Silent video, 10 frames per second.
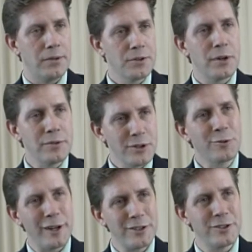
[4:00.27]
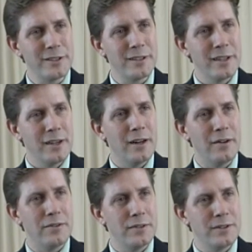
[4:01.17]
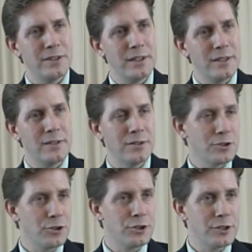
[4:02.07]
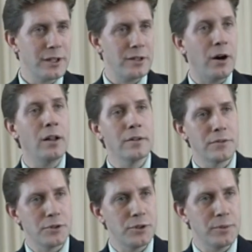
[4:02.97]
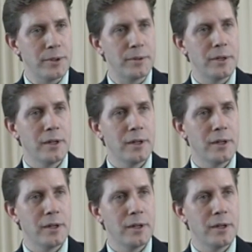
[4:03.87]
there's always a question of, did the surgeon get all of the tumor?